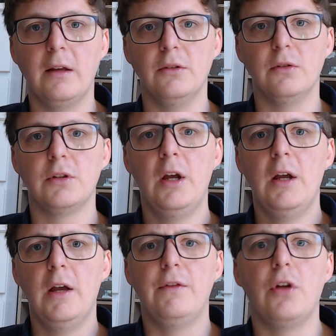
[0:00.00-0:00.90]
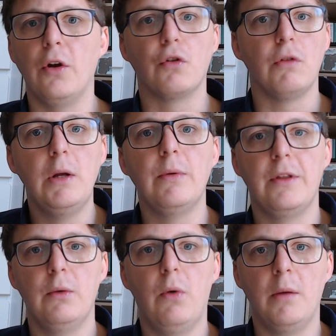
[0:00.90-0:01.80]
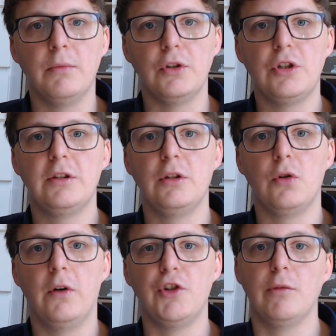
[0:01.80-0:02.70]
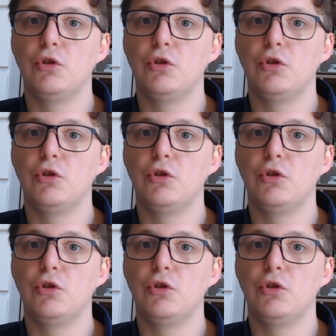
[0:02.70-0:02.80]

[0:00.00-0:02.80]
And if you don't agree with what I'm suggesting to Ofgem,